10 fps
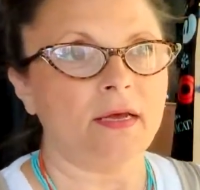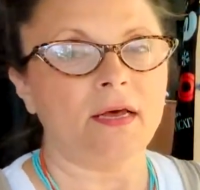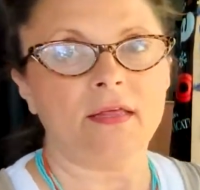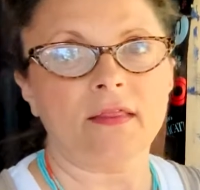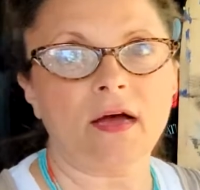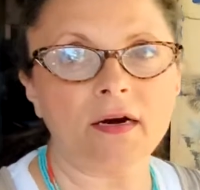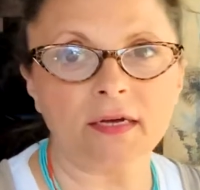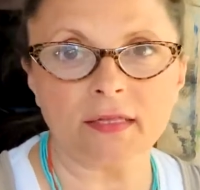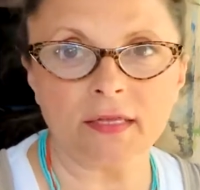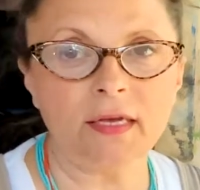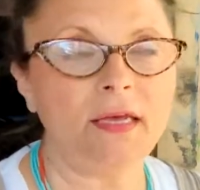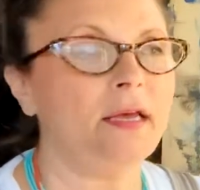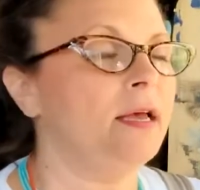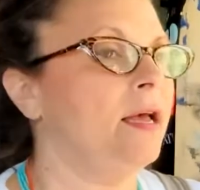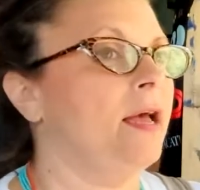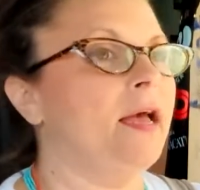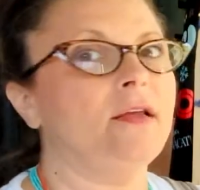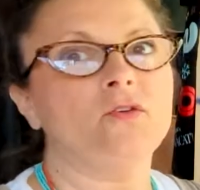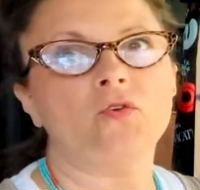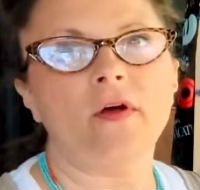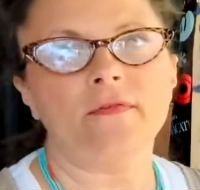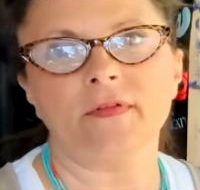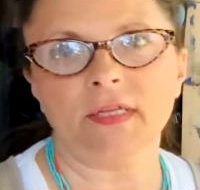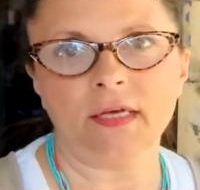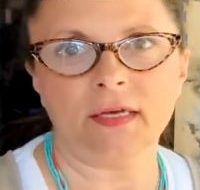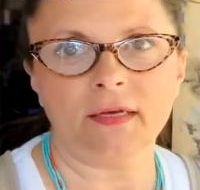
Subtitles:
cathartically and joyfully,